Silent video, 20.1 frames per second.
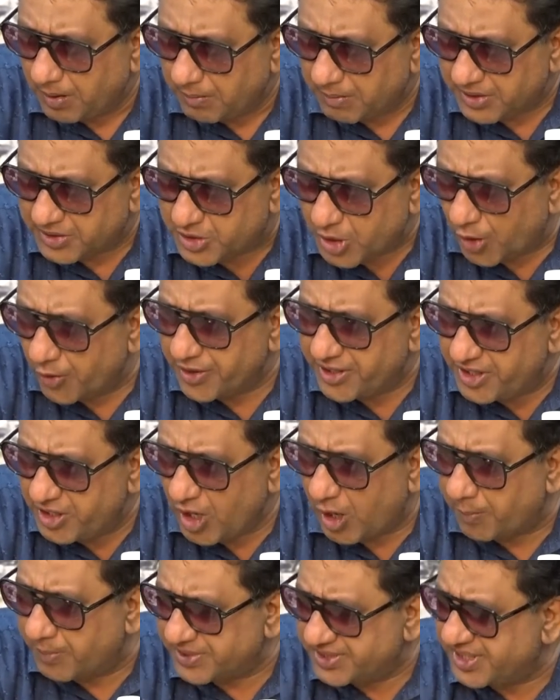majority
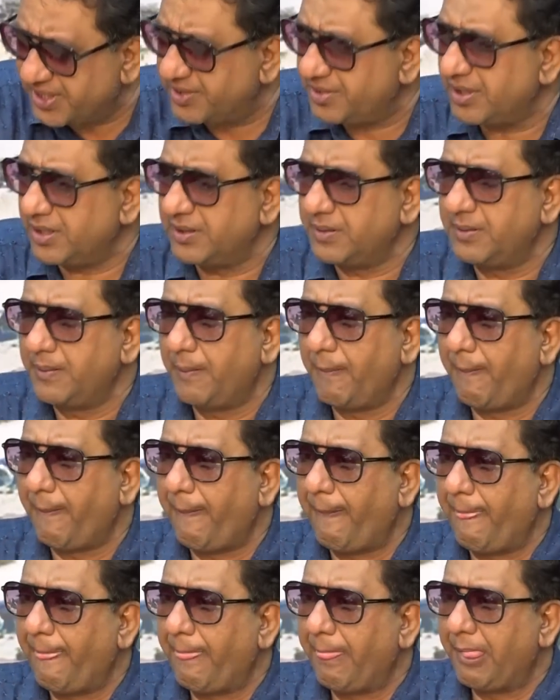opposition.
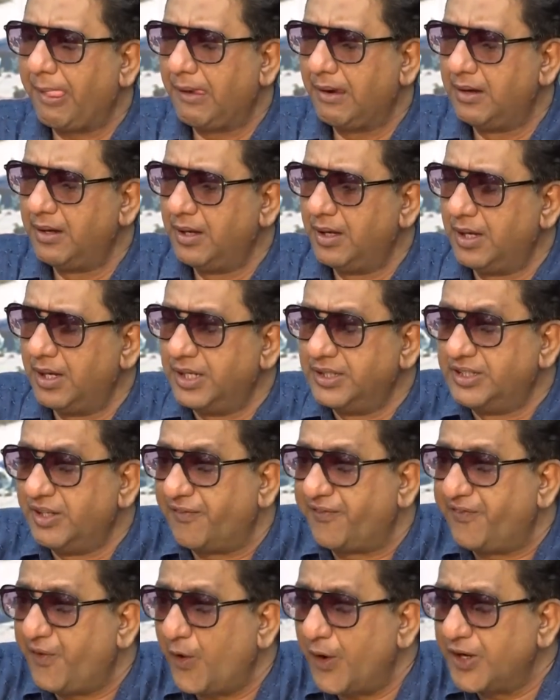
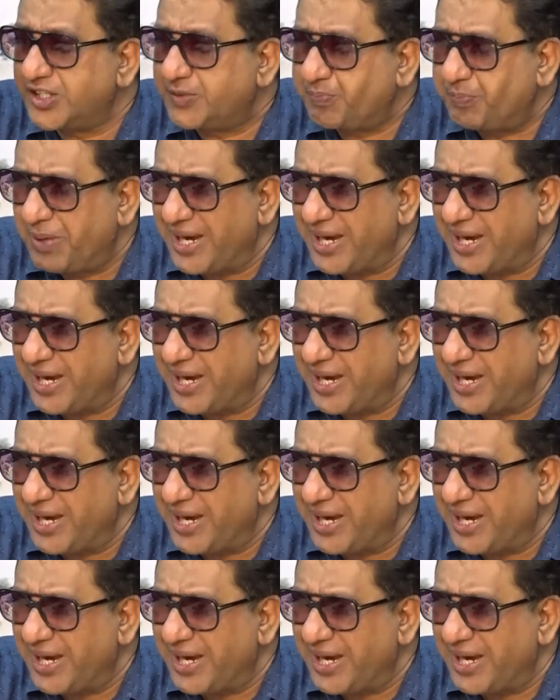The first